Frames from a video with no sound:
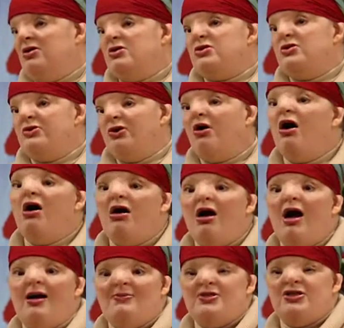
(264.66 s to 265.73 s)
So there
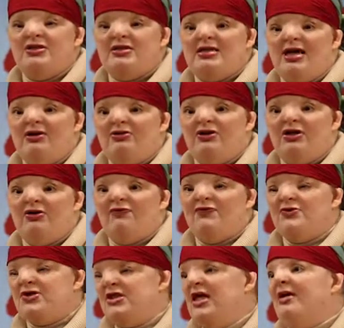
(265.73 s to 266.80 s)
are options out there
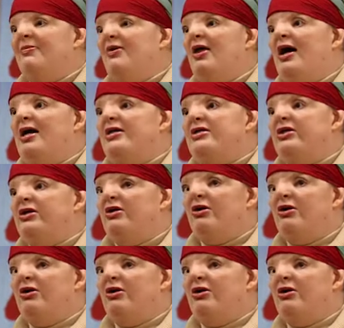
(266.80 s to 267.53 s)
for stabilizing